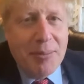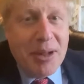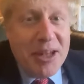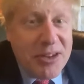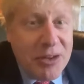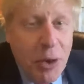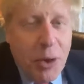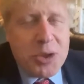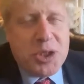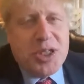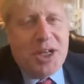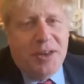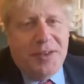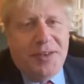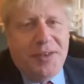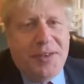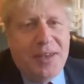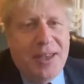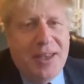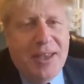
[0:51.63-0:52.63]
But it's not
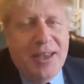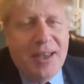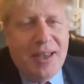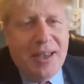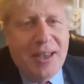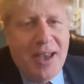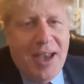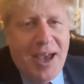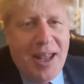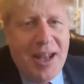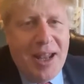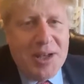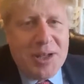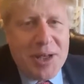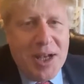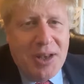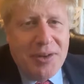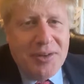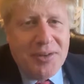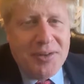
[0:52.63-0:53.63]
just the
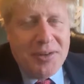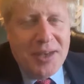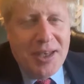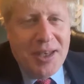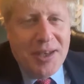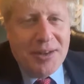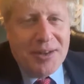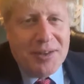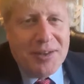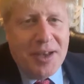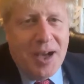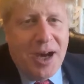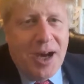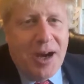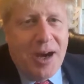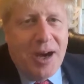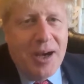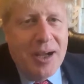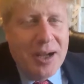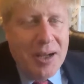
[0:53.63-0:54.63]
NHS, it's
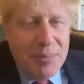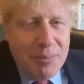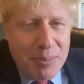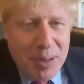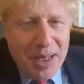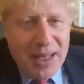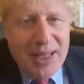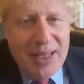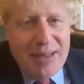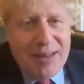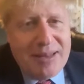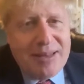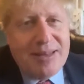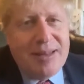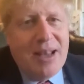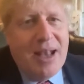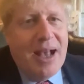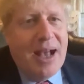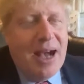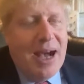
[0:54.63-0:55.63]
our
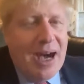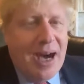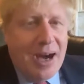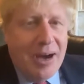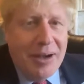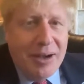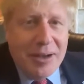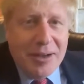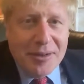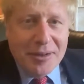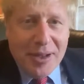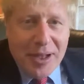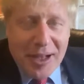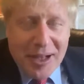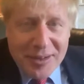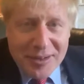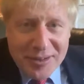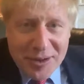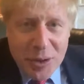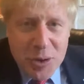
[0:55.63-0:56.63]
police, our
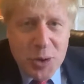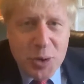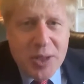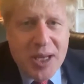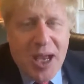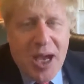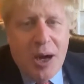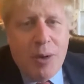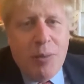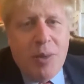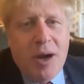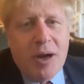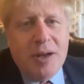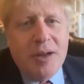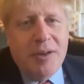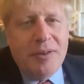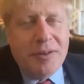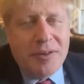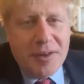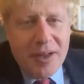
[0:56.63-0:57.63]
social care
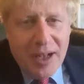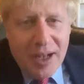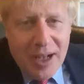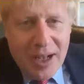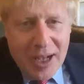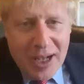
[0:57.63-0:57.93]
workers,